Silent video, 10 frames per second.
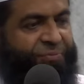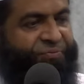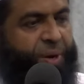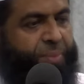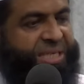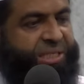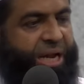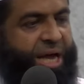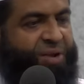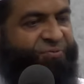from his
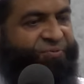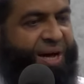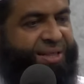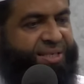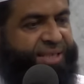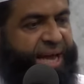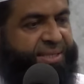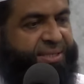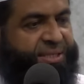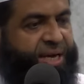late father's
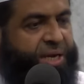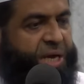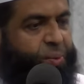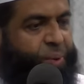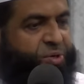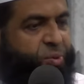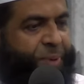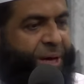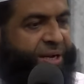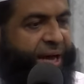estate, he went to
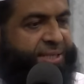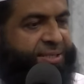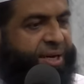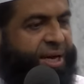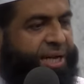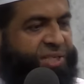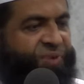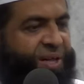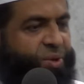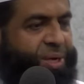paradise, and his
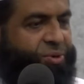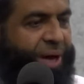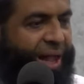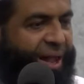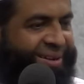father went to hell.